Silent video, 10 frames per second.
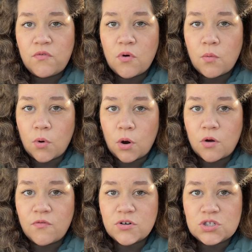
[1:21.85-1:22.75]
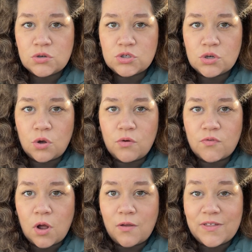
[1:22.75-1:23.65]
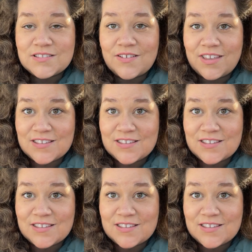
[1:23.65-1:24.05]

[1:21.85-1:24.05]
for work, for social, for all that stuff,